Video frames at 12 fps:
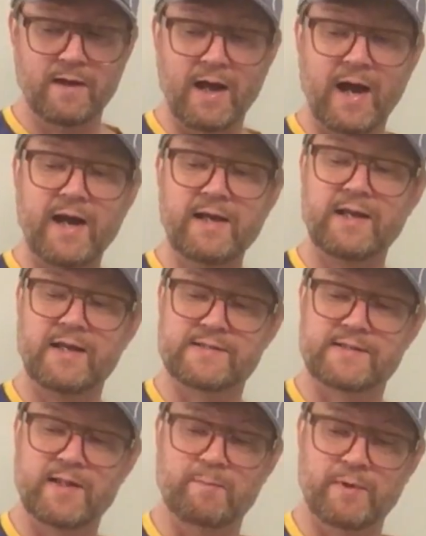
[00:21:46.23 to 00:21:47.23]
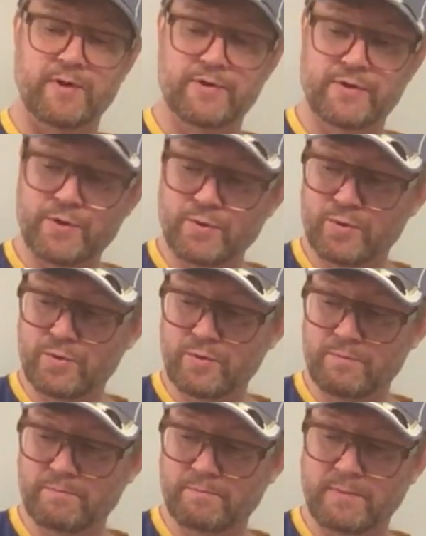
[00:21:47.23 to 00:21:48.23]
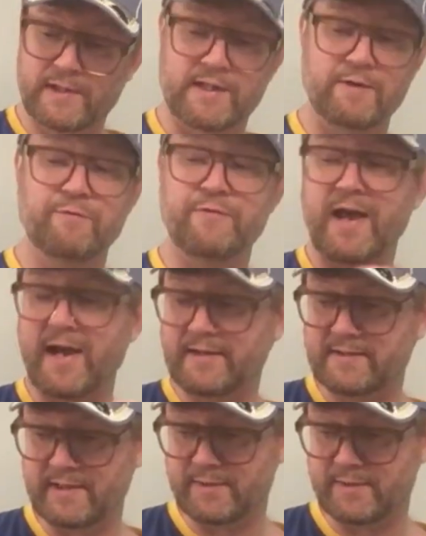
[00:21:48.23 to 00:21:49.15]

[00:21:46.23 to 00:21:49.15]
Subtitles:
I guessed number 2, but in fact it